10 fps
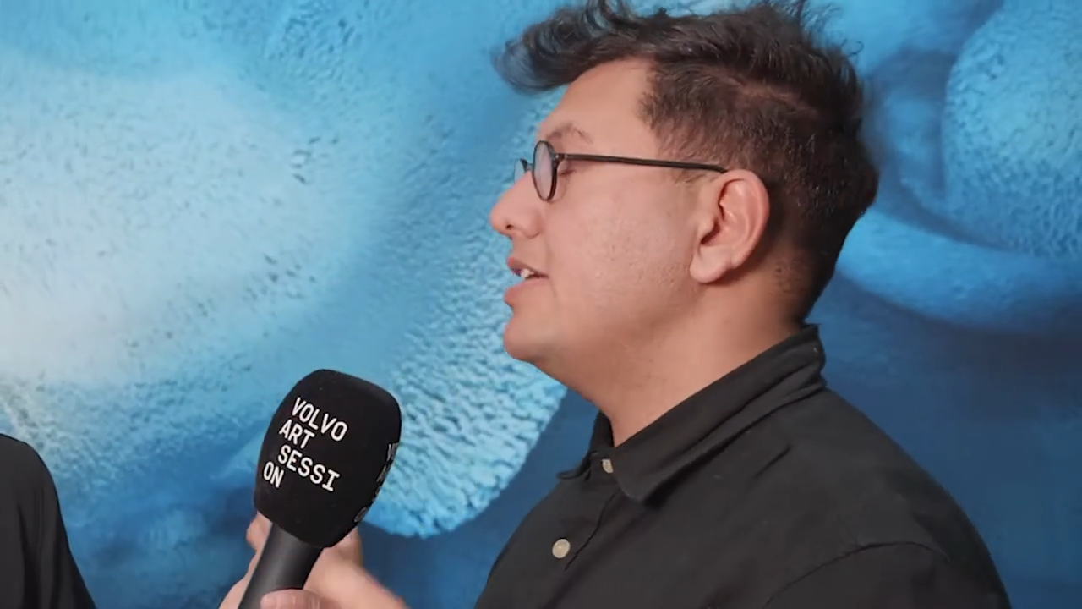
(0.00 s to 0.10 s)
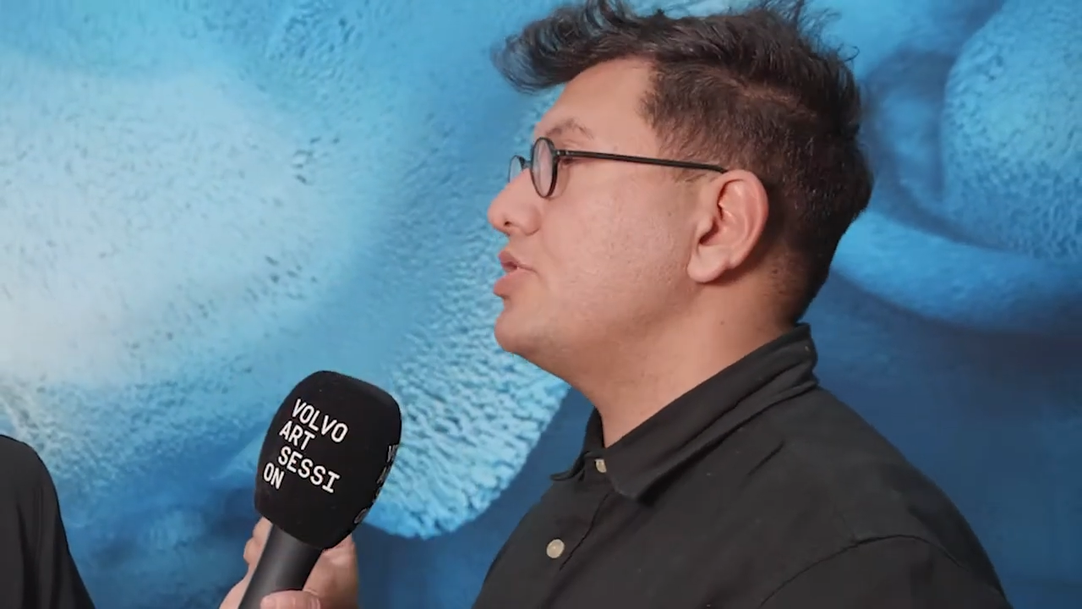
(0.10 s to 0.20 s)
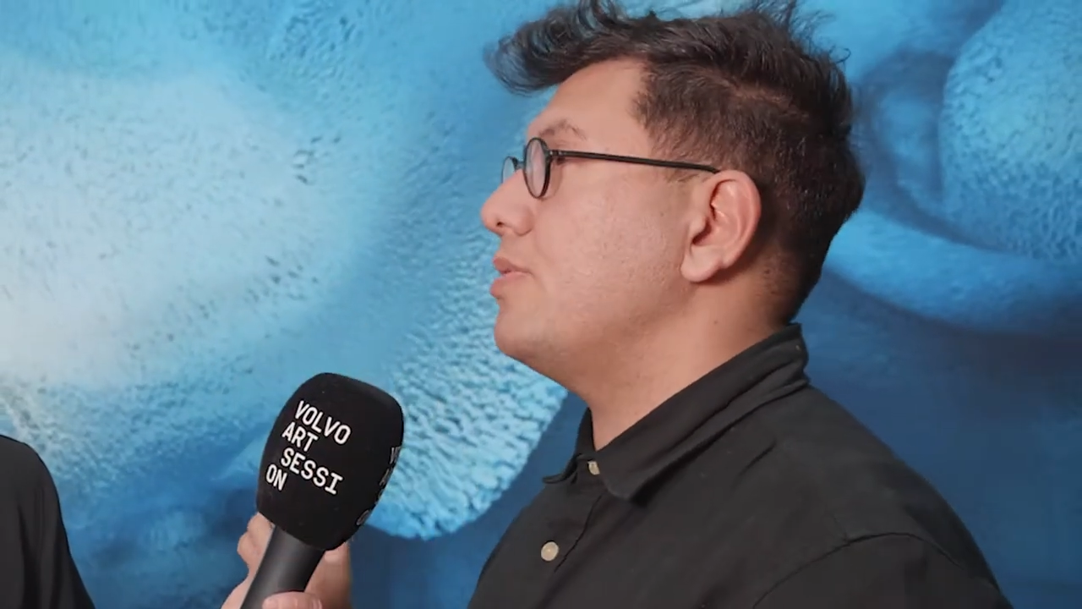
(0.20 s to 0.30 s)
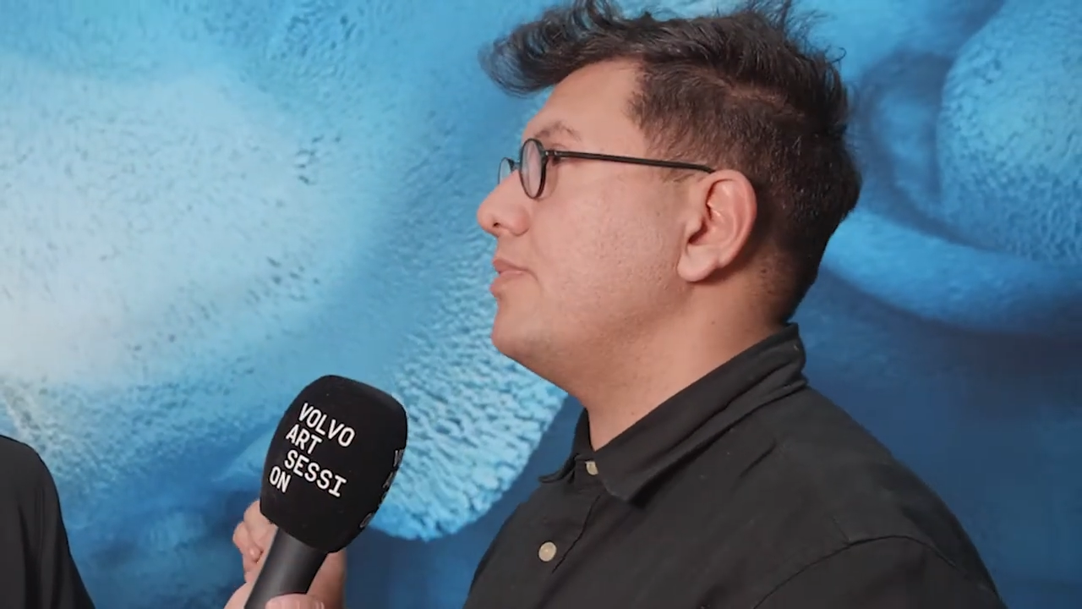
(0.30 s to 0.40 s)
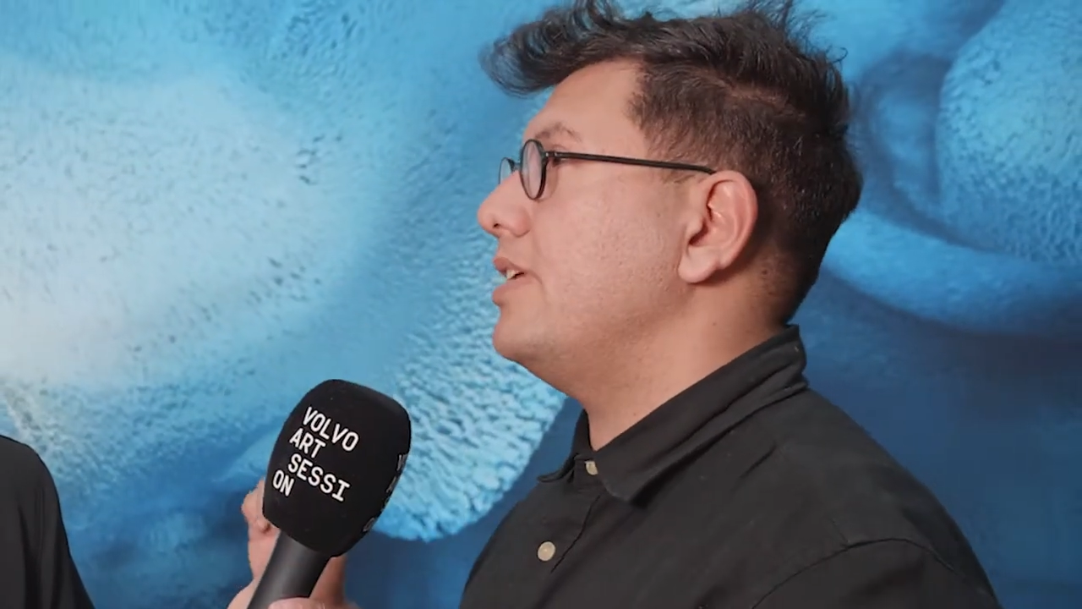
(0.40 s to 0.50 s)

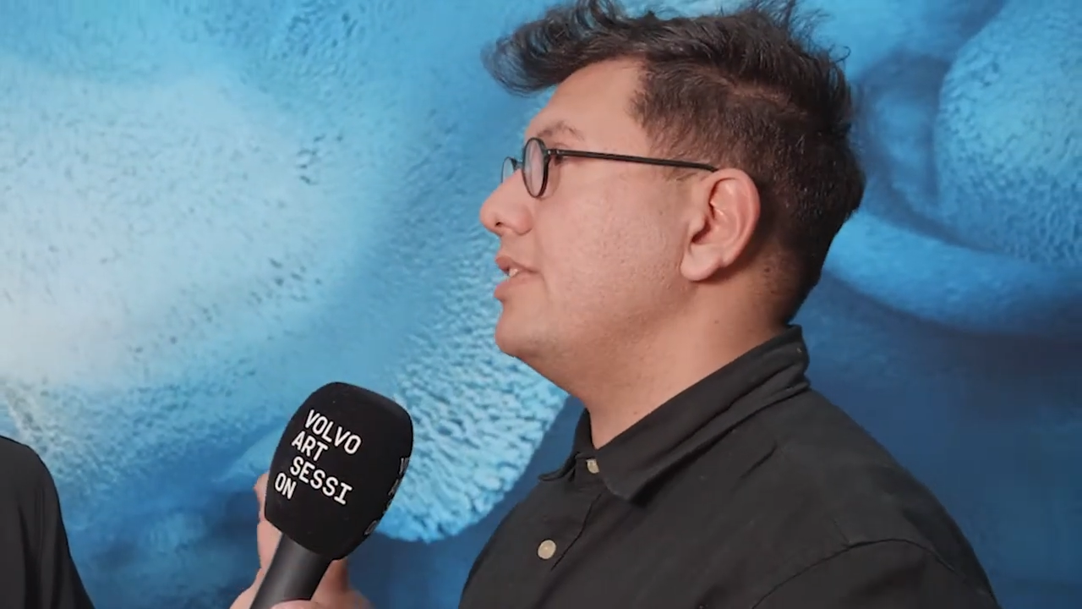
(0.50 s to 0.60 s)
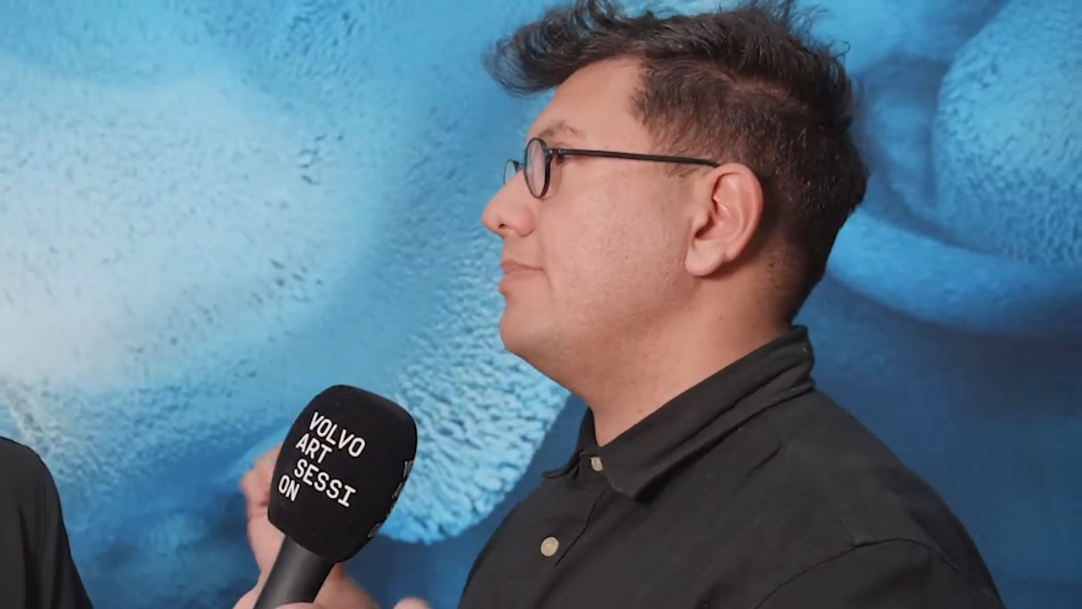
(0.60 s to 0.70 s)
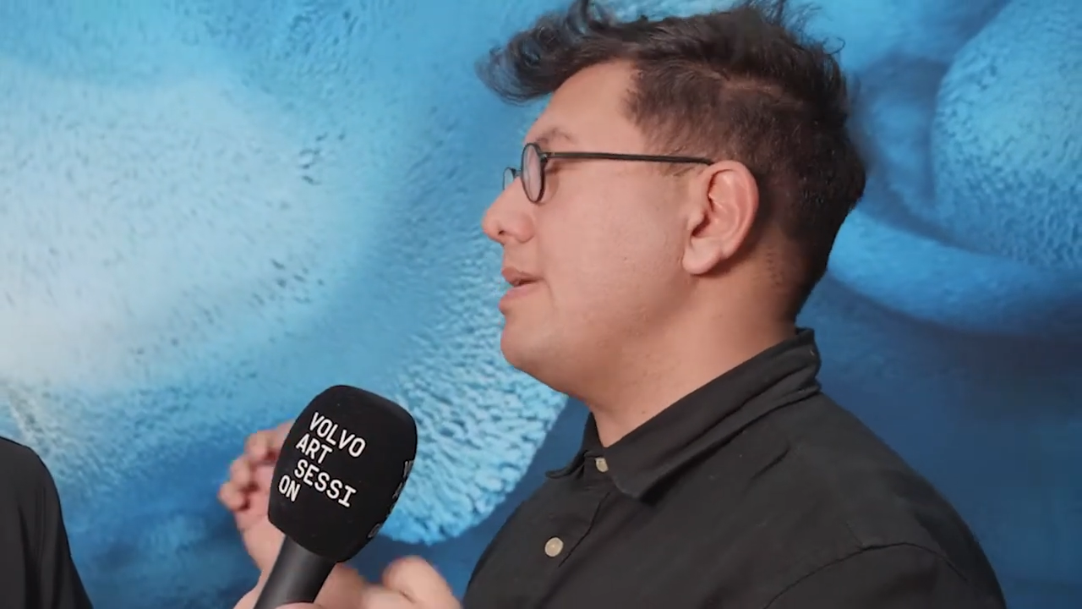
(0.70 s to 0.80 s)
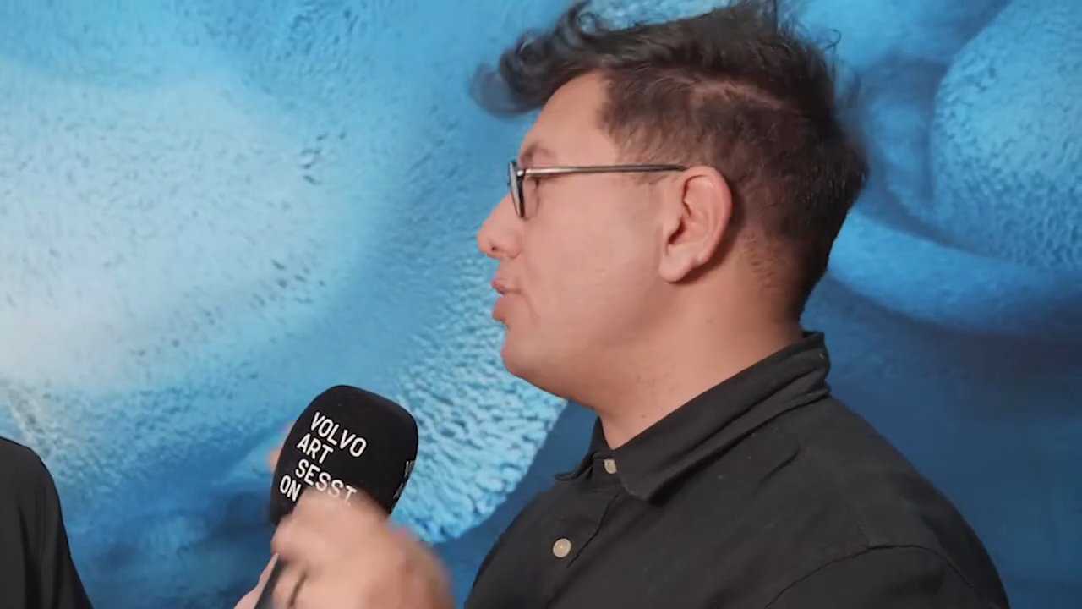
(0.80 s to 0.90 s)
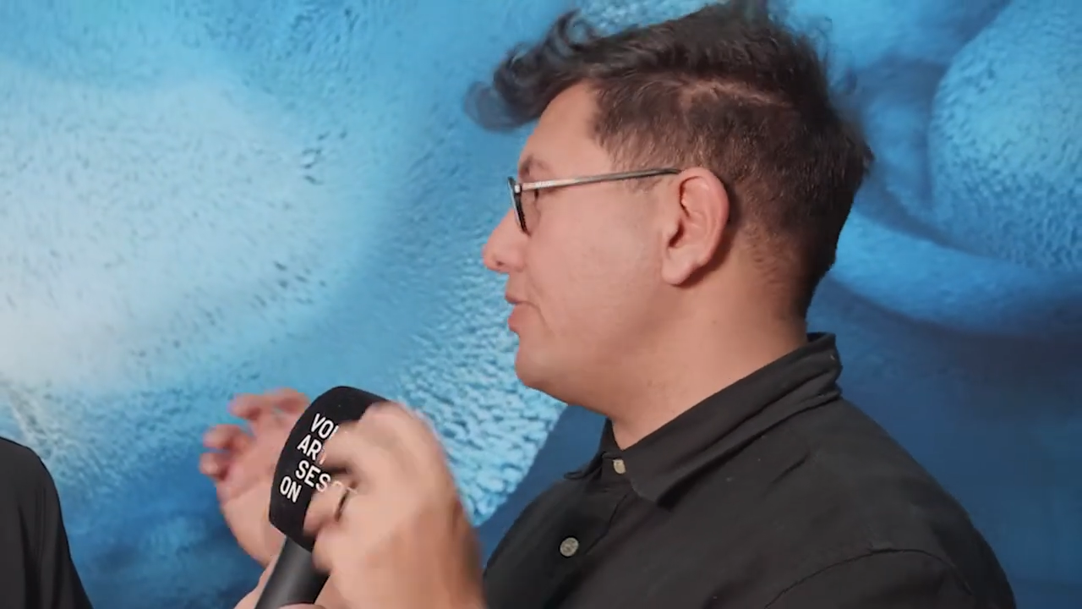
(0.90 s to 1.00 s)
So
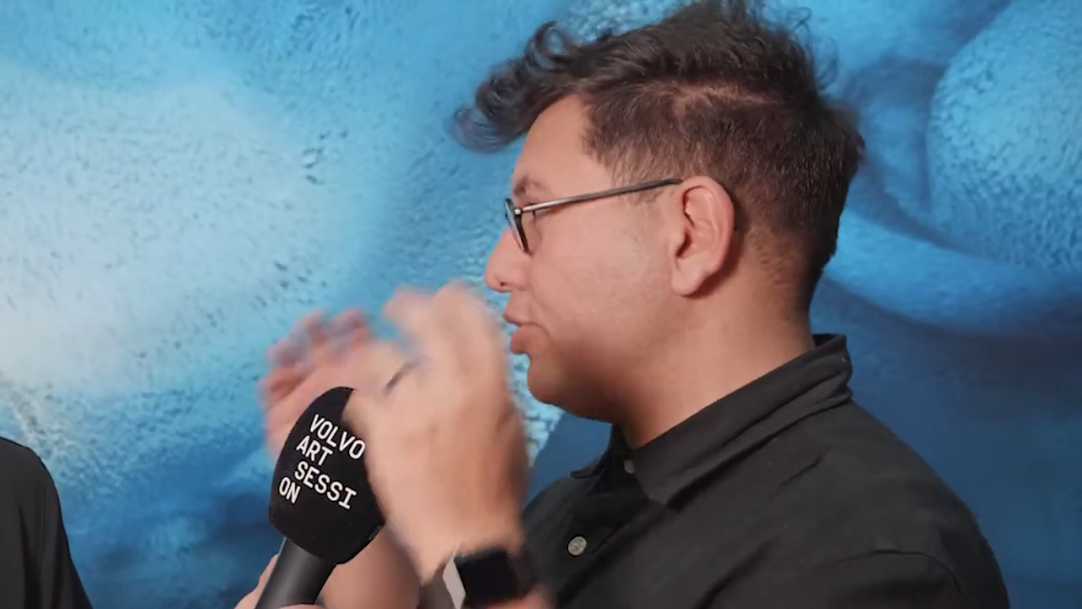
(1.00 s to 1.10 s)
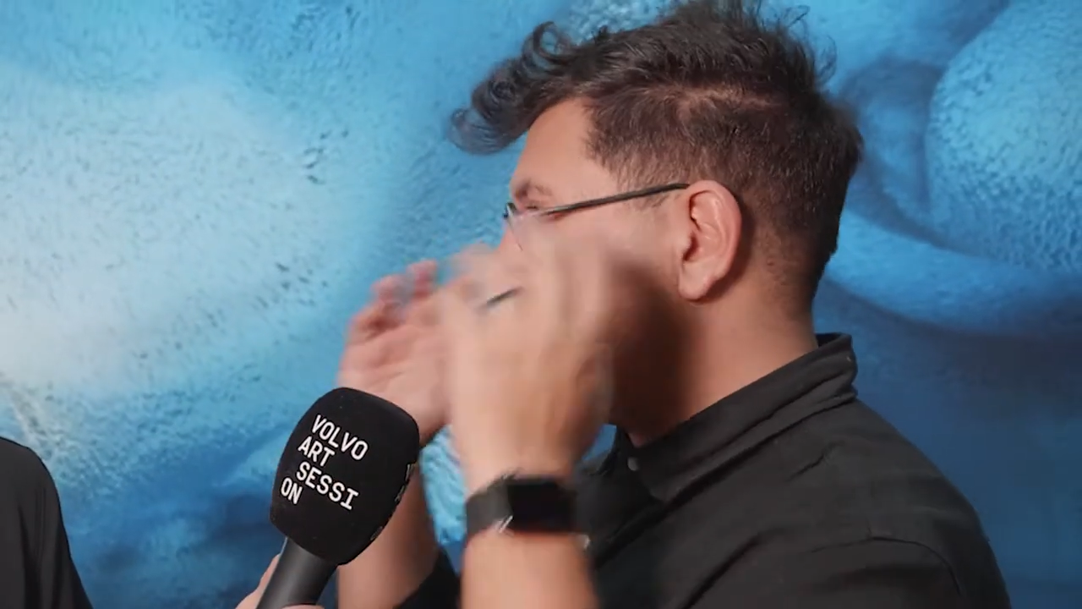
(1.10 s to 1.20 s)
the memory was